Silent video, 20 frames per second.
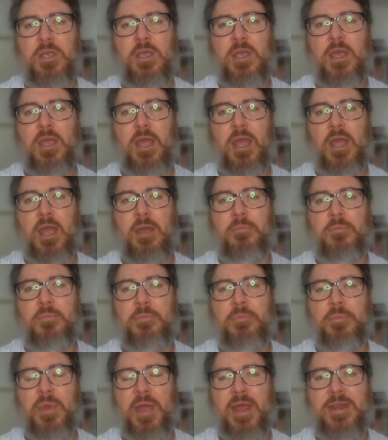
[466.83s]

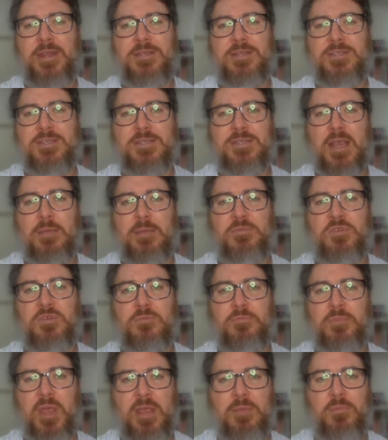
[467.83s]
But it just comes
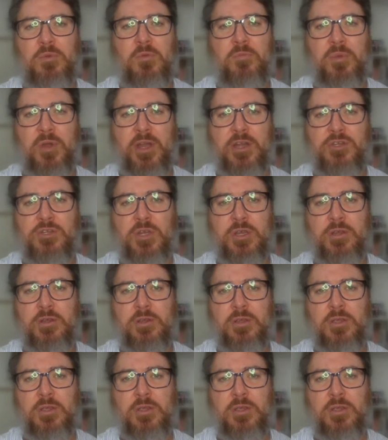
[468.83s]
from people pressure.